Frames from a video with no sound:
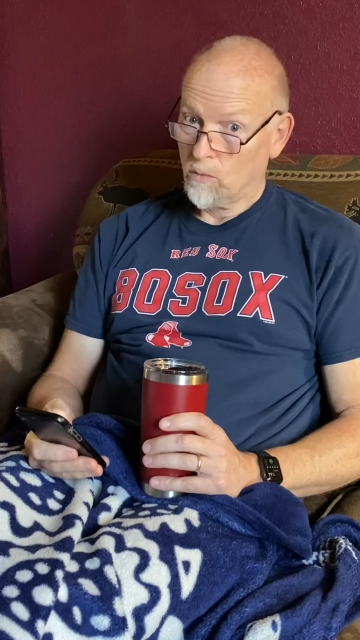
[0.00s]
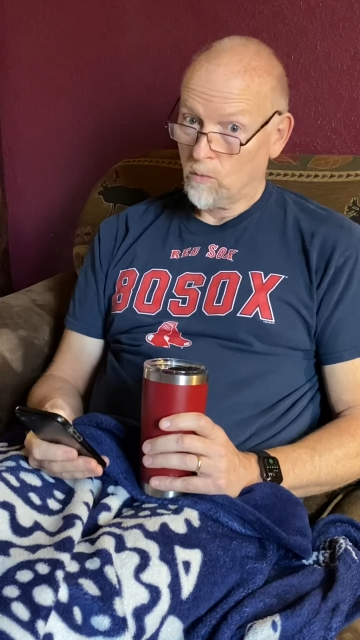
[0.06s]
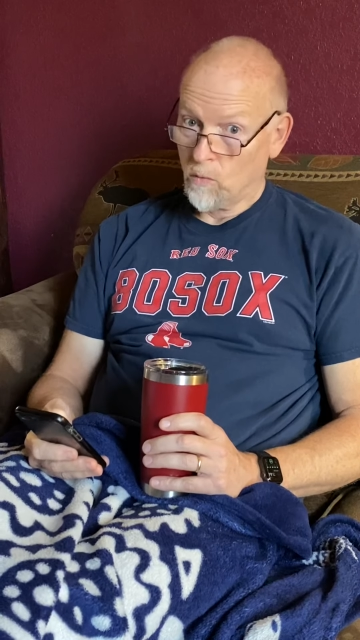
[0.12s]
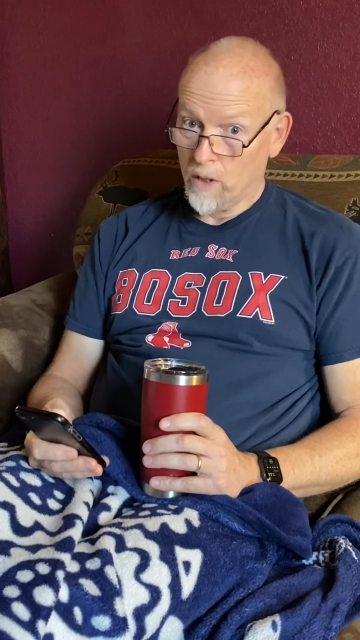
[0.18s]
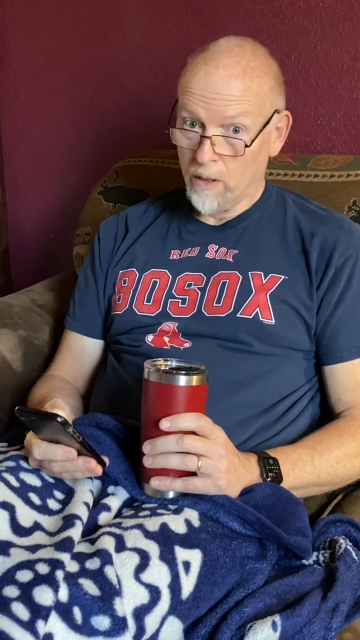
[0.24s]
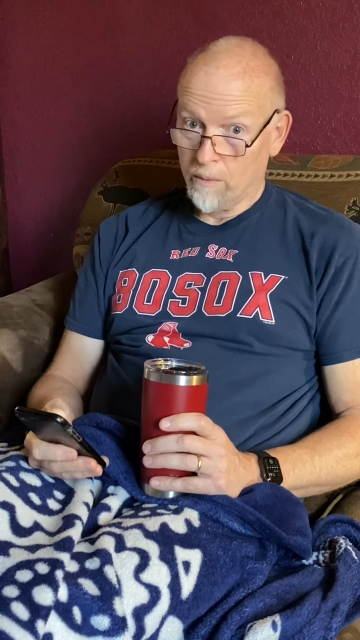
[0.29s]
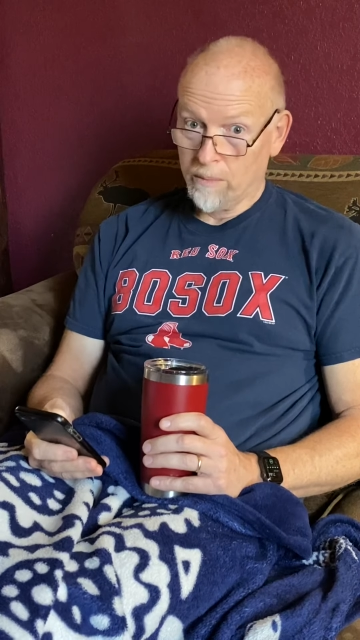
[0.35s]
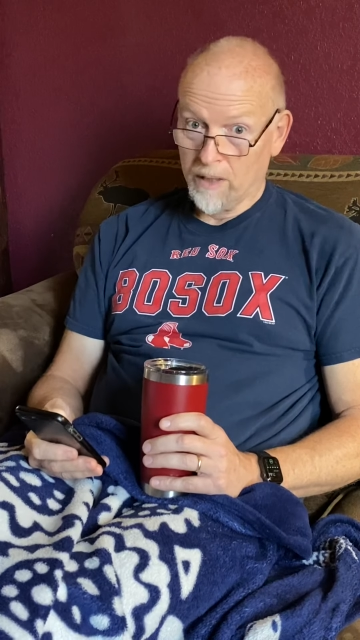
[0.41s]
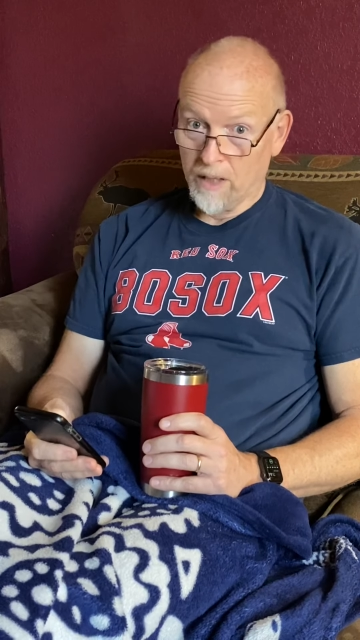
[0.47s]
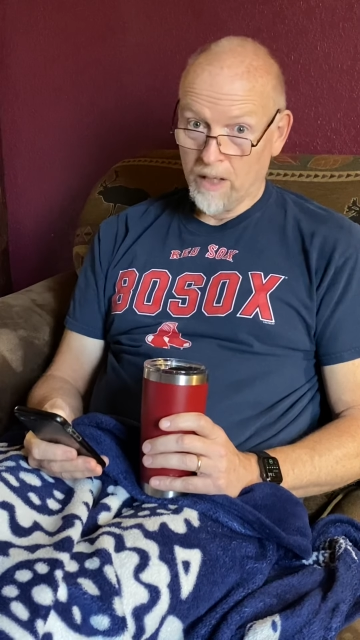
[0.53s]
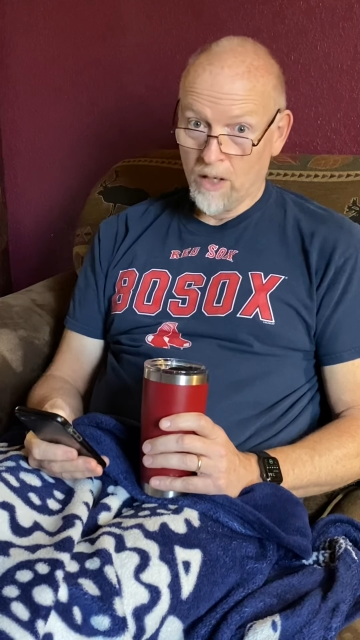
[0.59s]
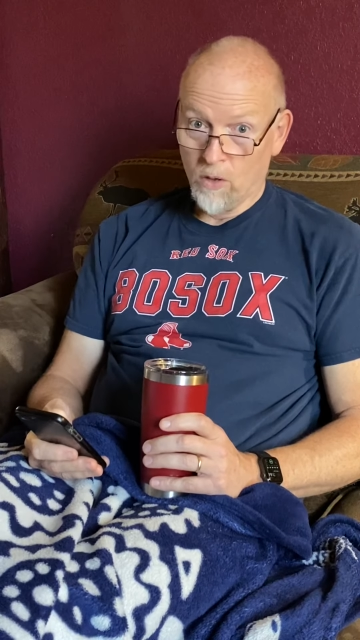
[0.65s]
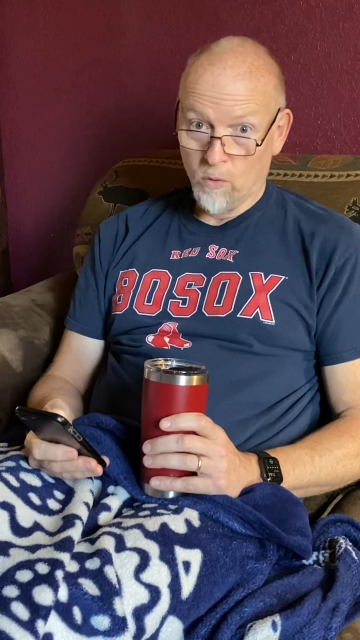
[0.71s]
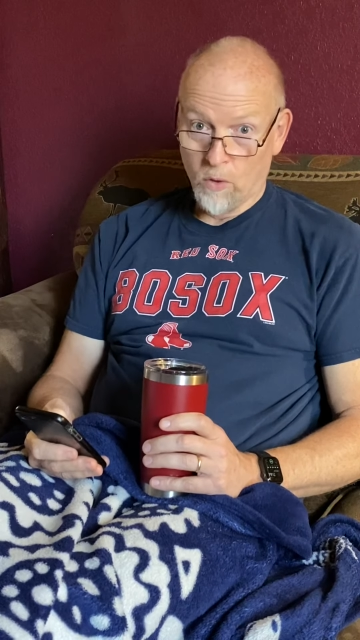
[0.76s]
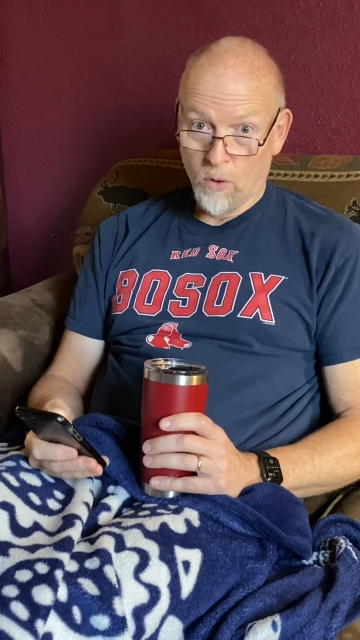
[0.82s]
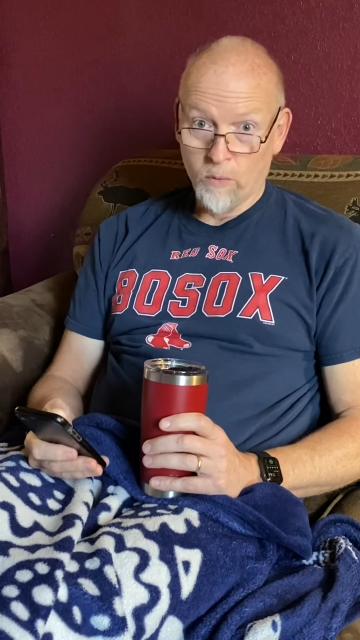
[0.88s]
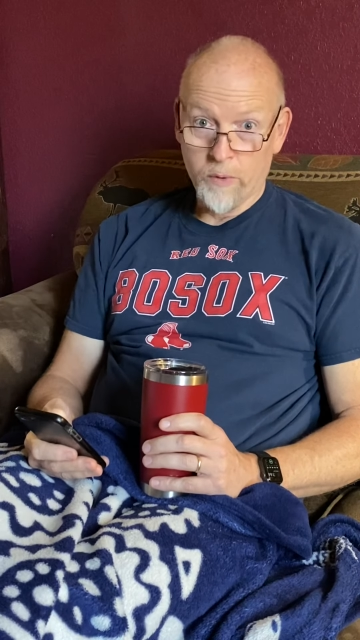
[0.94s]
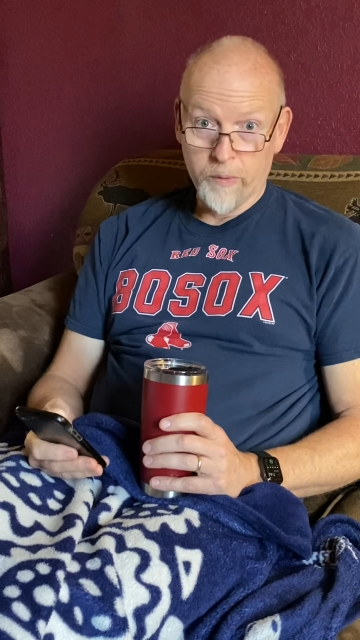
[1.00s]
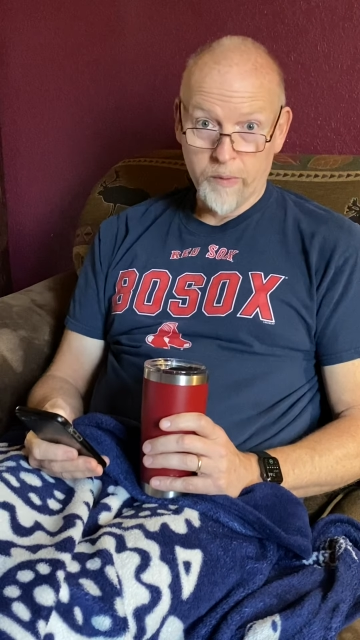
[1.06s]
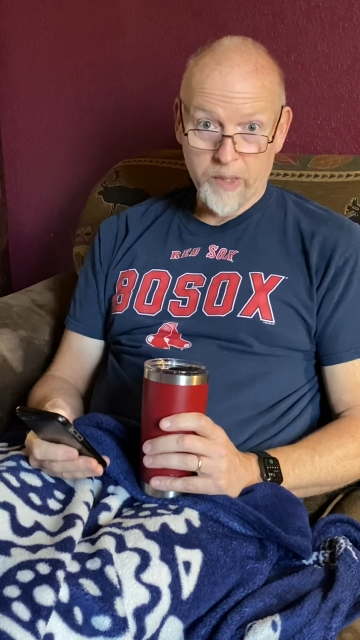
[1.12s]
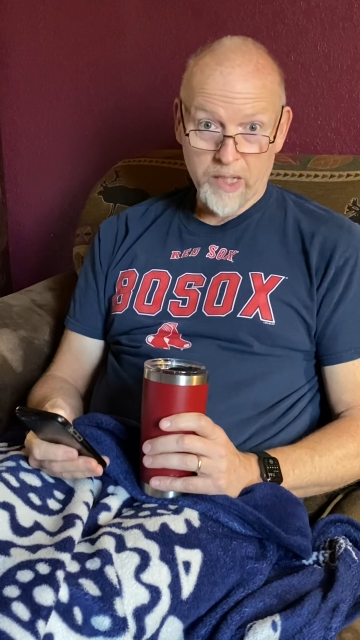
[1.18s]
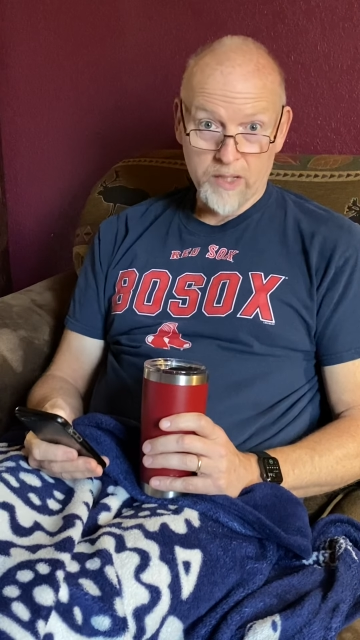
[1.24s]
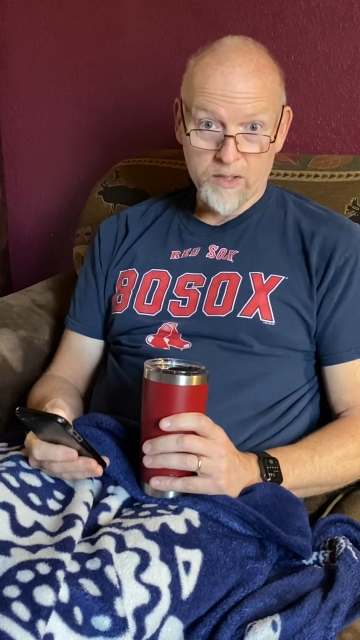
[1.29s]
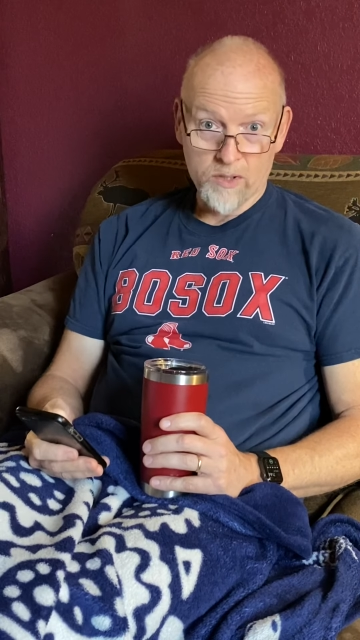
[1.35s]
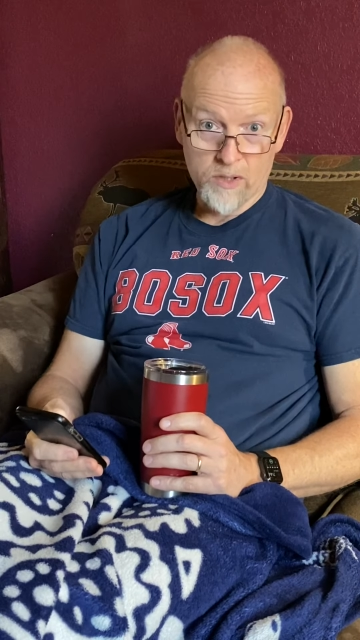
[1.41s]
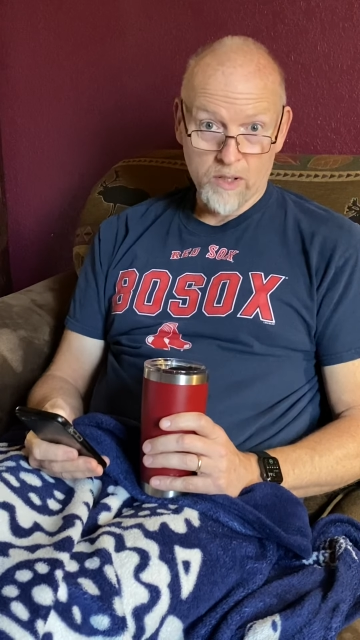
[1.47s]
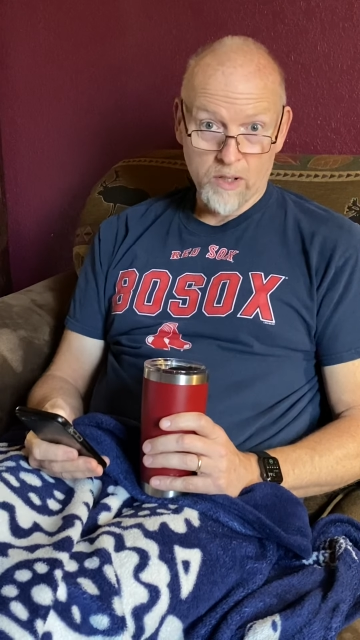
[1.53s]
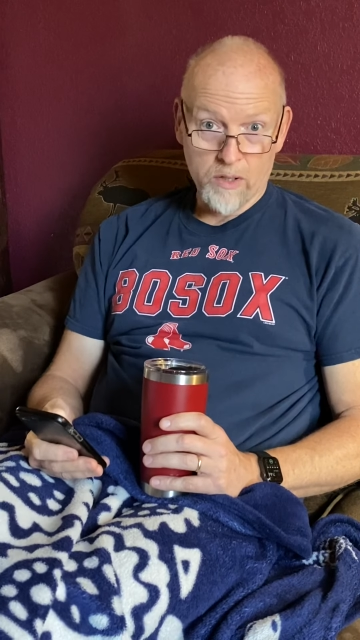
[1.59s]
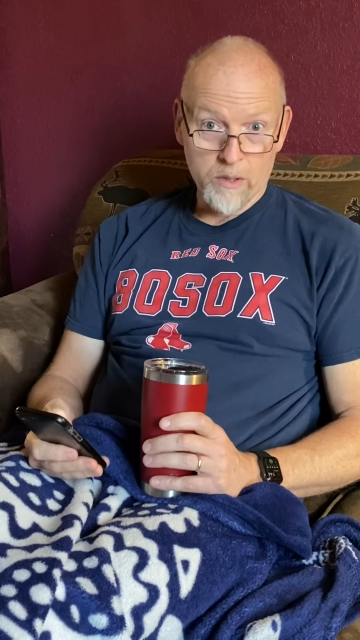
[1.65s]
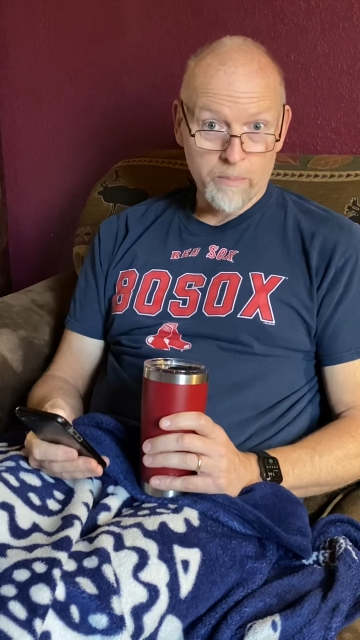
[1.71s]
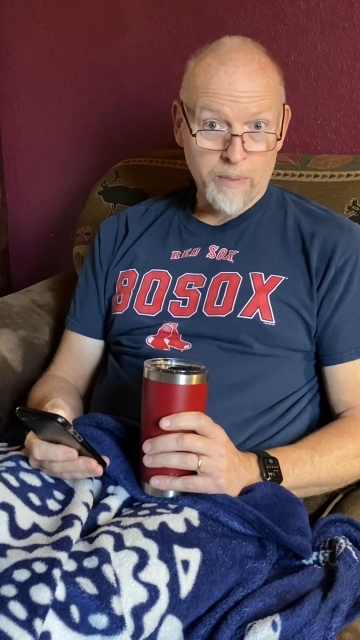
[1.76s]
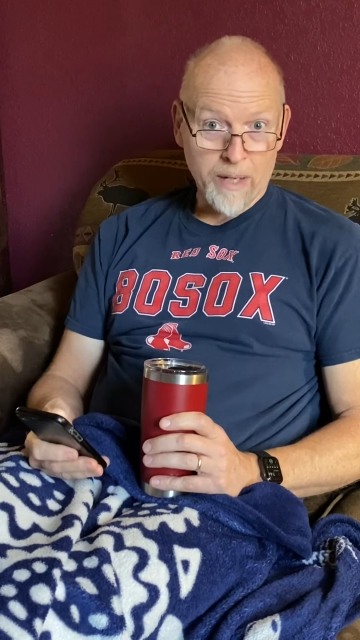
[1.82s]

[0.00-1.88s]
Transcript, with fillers: well below what we would consider the